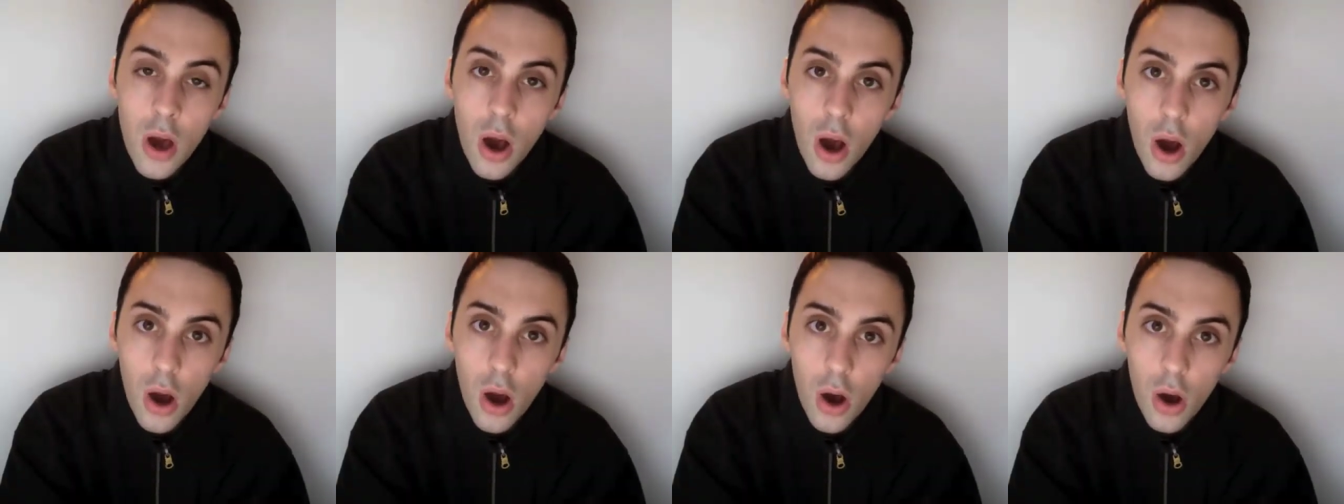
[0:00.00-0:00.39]

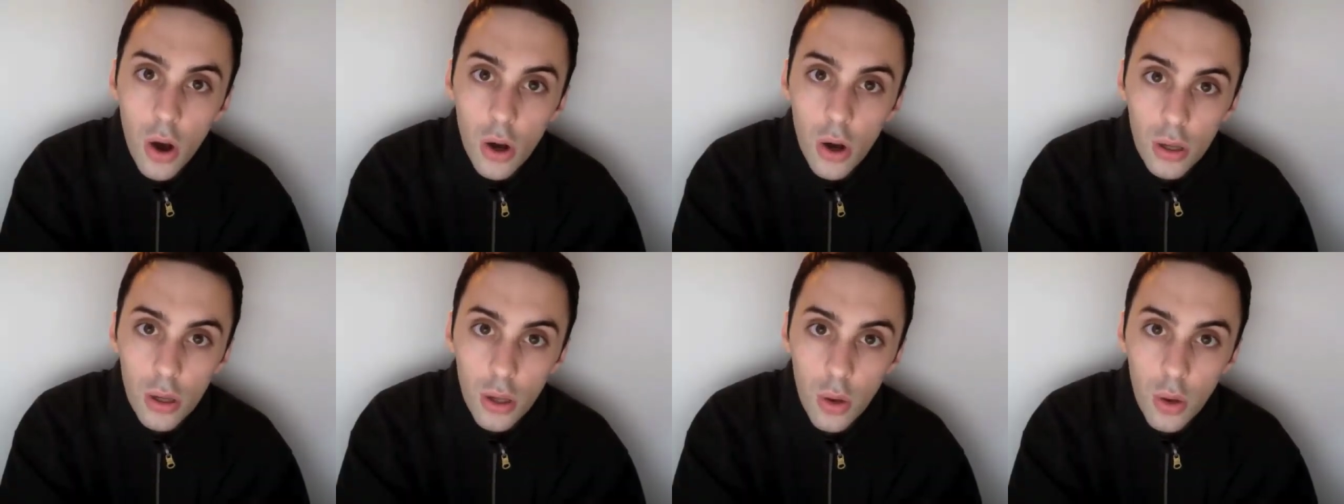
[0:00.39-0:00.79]

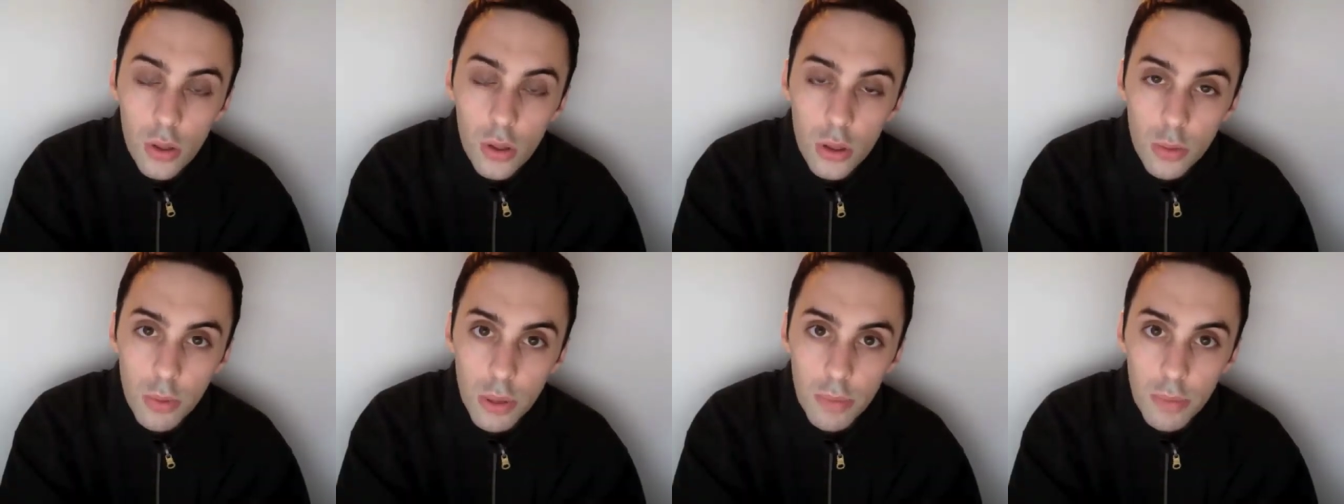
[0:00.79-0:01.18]
are going
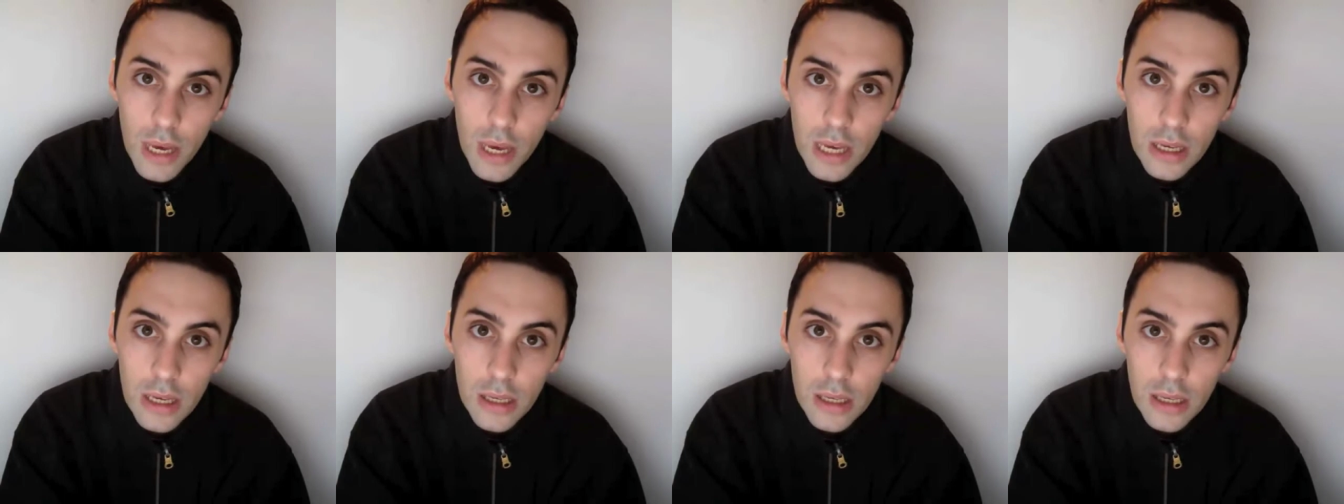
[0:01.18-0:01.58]
to be
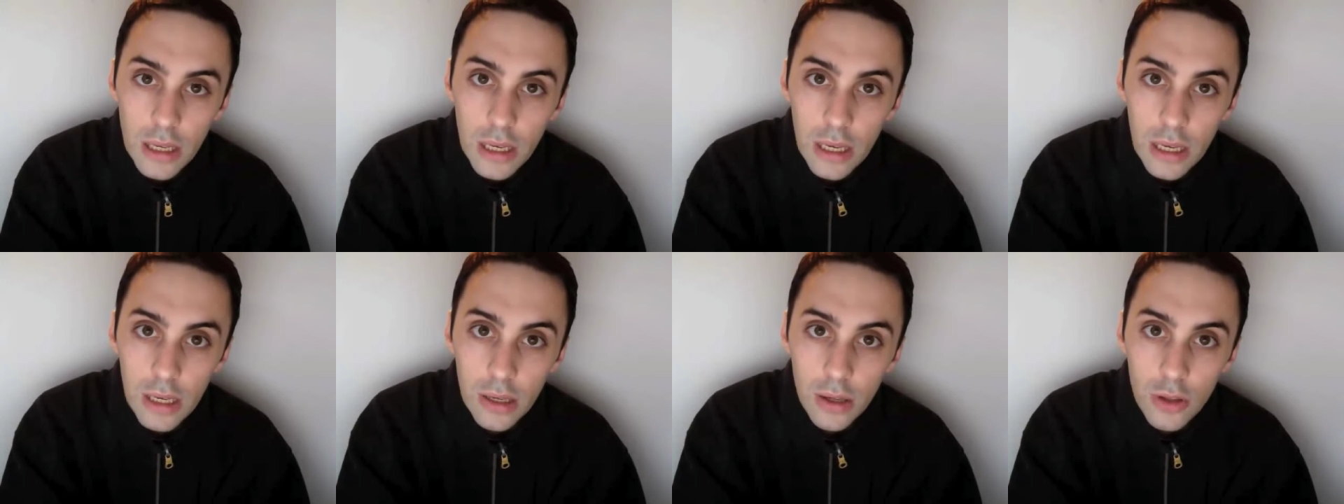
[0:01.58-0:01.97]

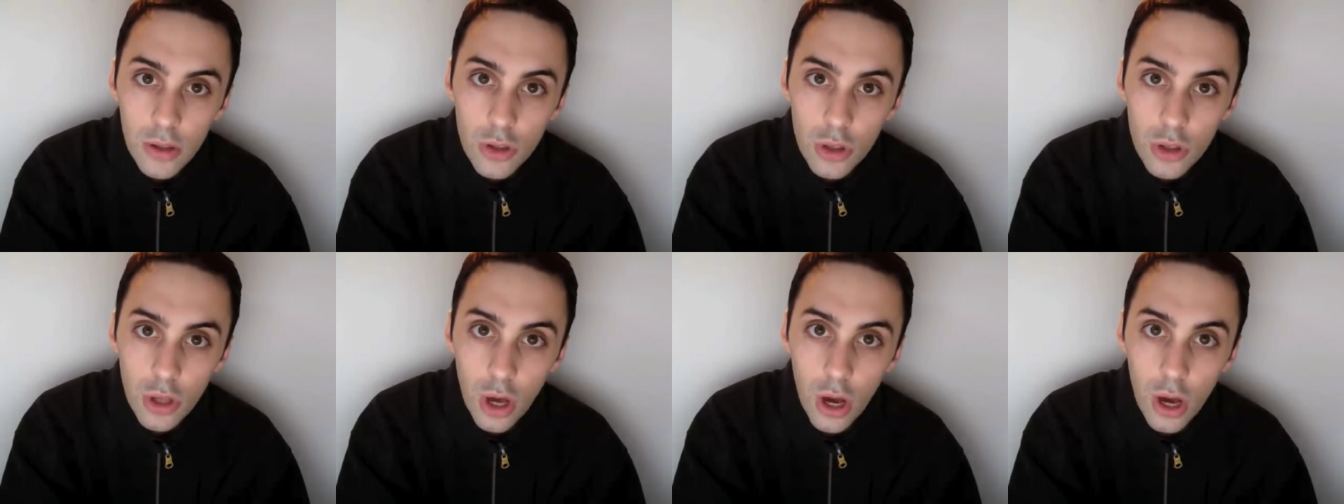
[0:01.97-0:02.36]
making
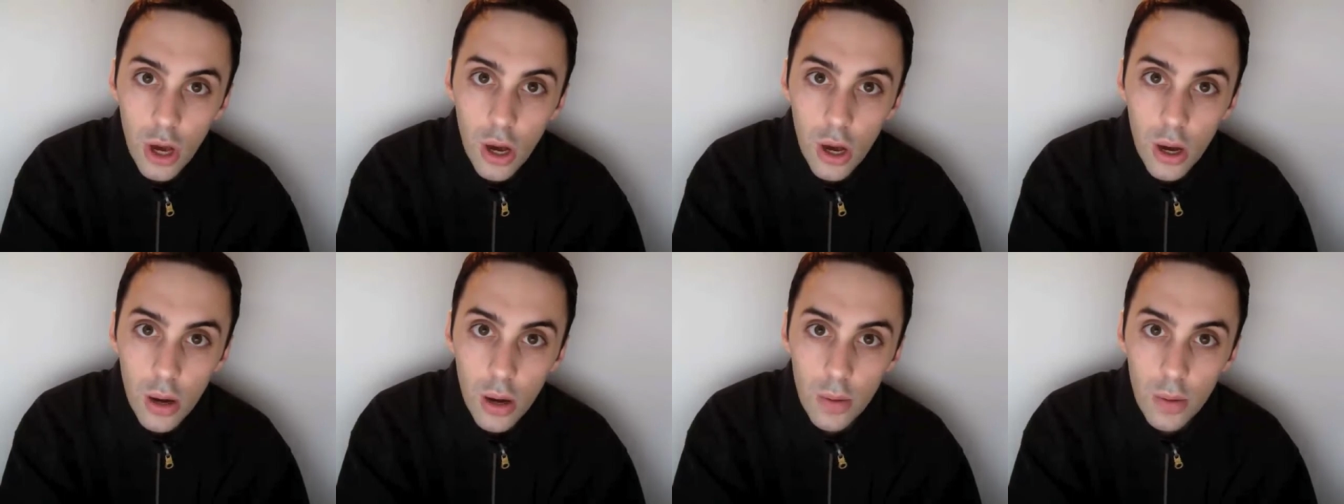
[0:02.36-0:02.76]

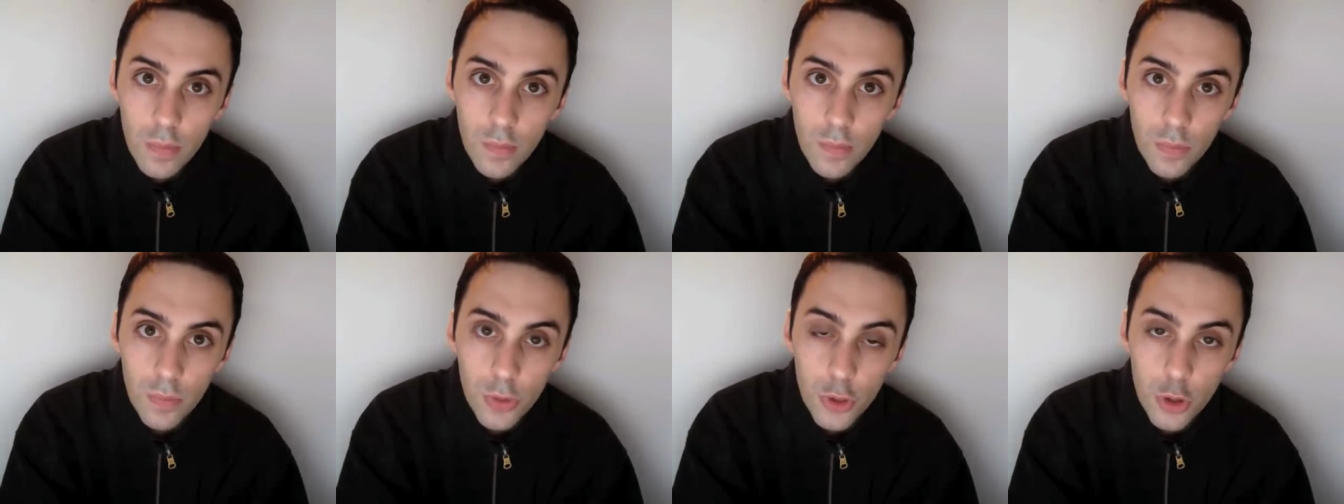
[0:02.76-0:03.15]

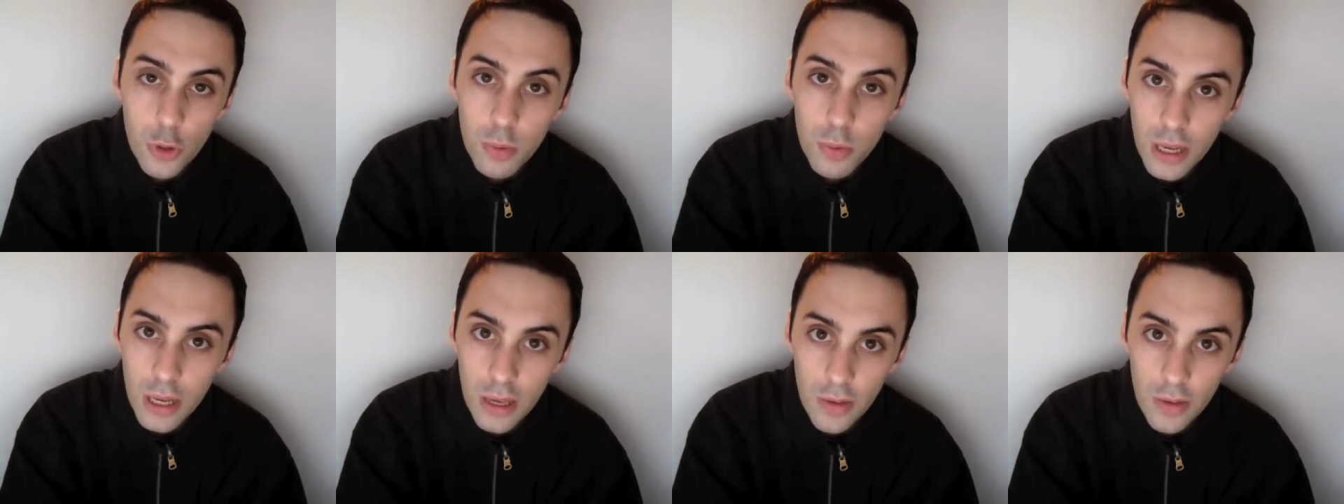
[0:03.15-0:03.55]
some
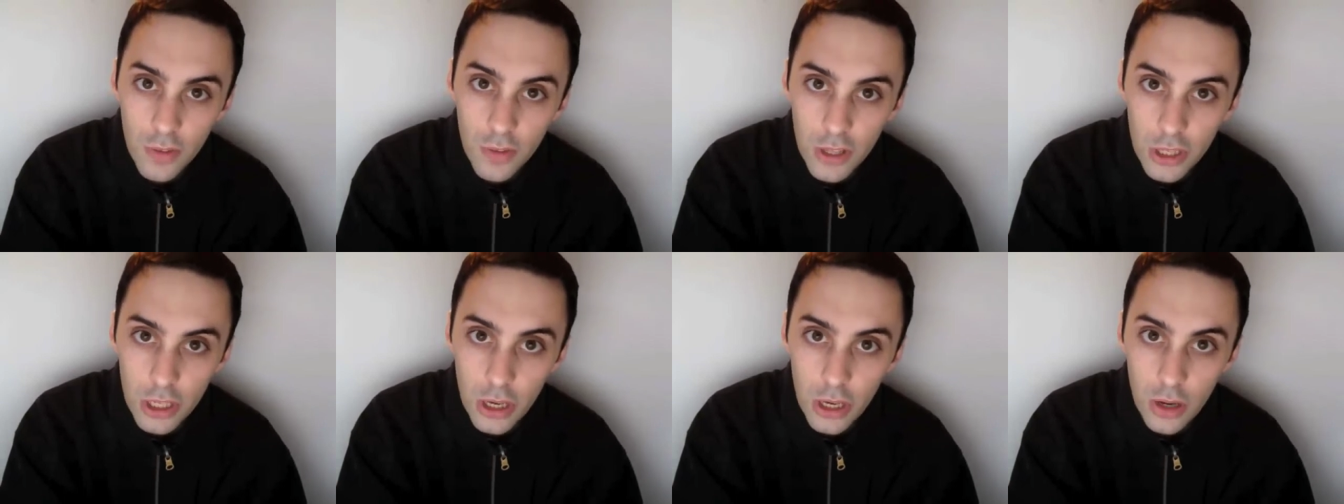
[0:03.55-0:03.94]
two-player
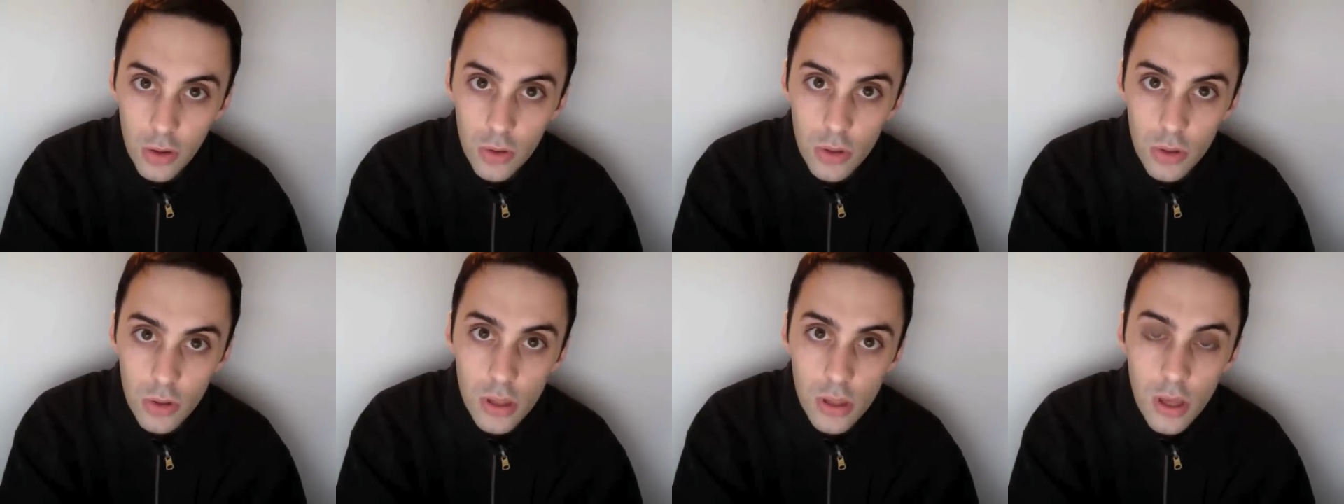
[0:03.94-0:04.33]

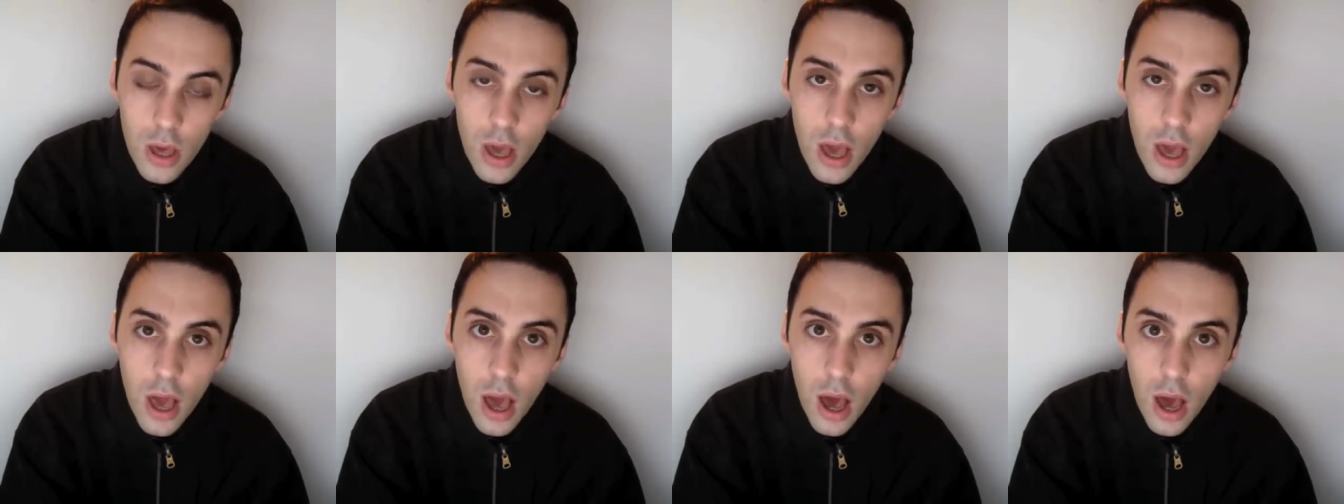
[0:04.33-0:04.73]
videos
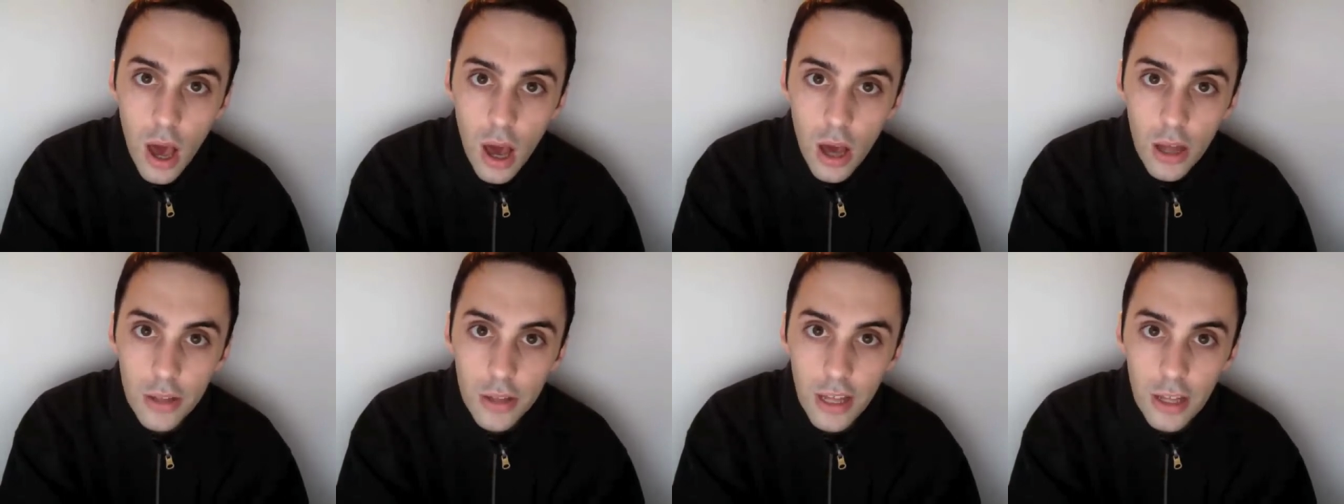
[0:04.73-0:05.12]

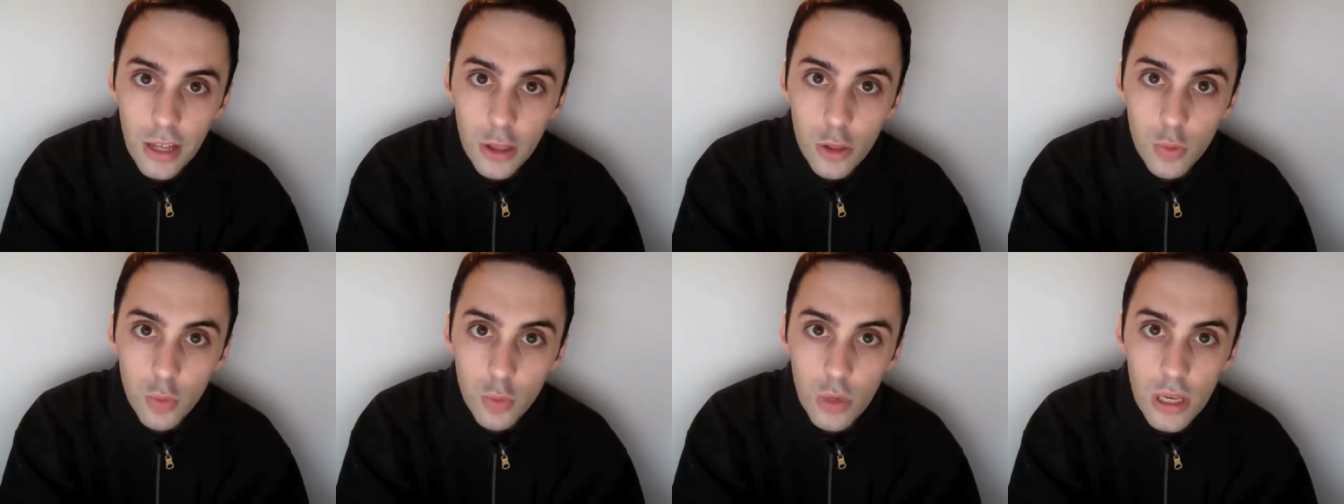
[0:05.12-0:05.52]
uh,
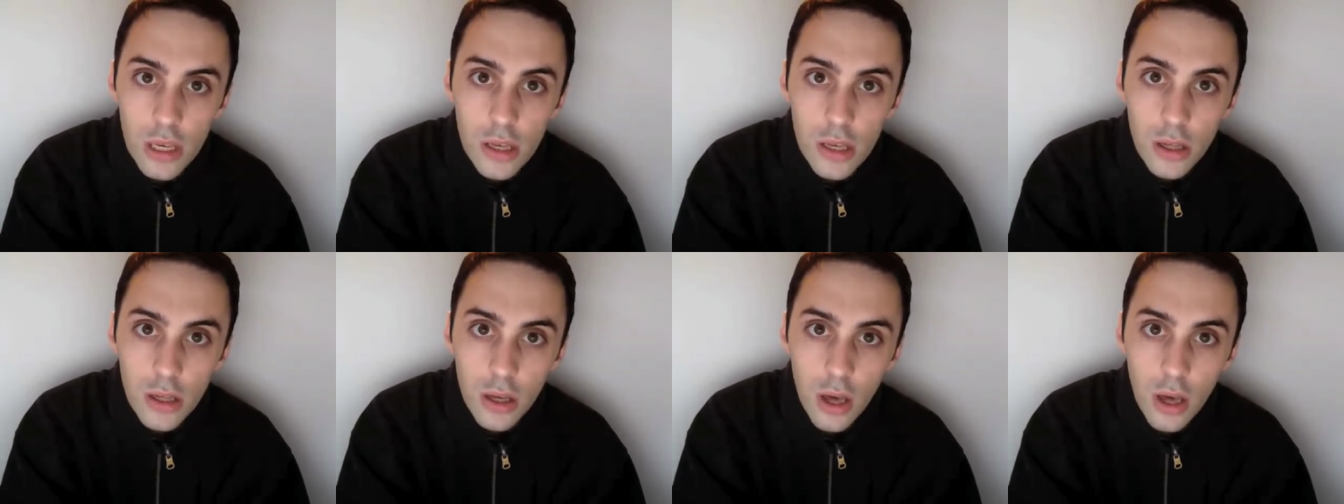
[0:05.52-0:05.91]
next week,